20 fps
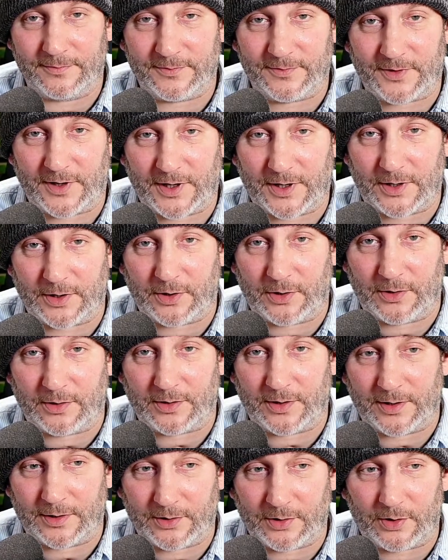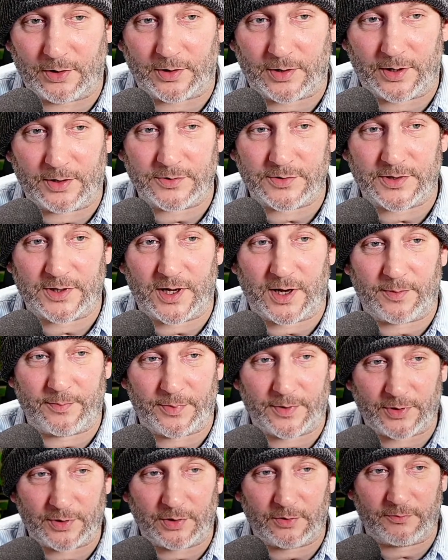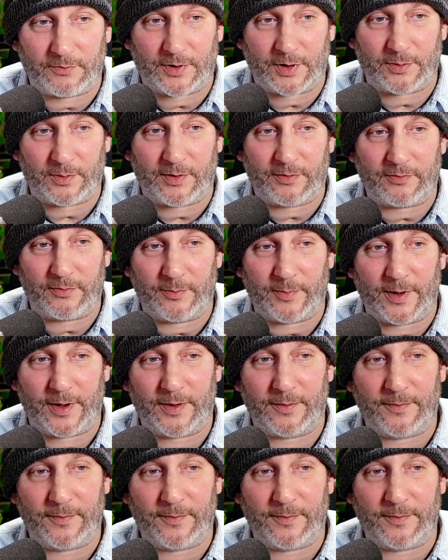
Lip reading: take it on and not close it up and not run away from it.